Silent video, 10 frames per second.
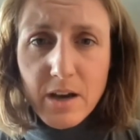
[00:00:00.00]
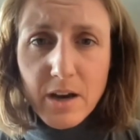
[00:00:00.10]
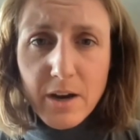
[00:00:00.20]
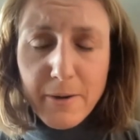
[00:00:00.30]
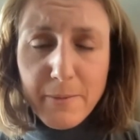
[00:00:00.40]

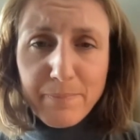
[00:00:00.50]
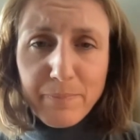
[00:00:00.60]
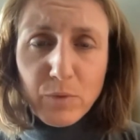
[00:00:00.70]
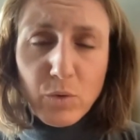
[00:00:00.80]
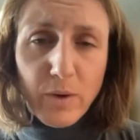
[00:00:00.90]

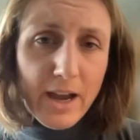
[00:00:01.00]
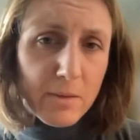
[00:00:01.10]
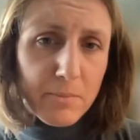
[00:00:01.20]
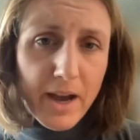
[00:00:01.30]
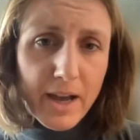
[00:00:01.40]

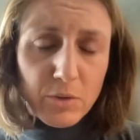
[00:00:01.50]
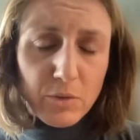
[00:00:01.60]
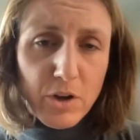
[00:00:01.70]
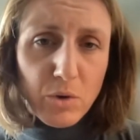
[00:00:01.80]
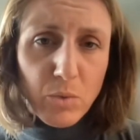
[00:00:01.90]
Graham, I
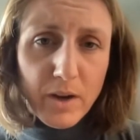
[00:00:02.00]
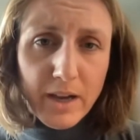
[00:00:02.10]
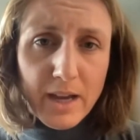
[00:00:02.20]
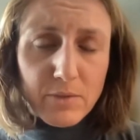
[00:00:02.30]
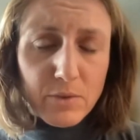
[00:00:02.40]
don't know what
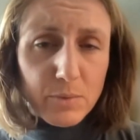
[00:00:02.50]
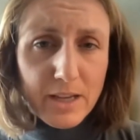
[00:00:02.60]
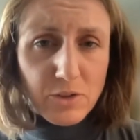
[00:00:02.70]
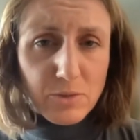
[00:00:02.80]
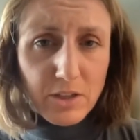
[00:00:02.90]
kind of
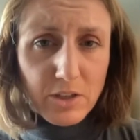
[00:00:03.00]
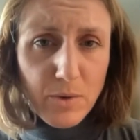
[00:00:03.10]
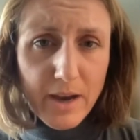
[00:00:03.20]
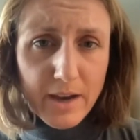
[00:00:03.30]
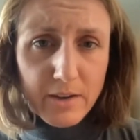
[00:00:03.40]
arrangement
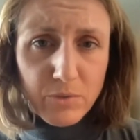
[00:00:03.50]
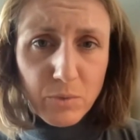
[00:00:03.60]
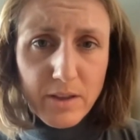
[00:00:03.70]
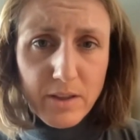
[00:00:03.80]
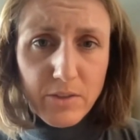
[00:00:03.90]
you have
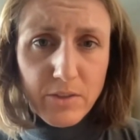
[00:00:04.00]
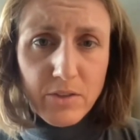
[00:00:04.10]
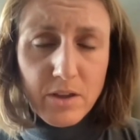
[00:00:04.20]
with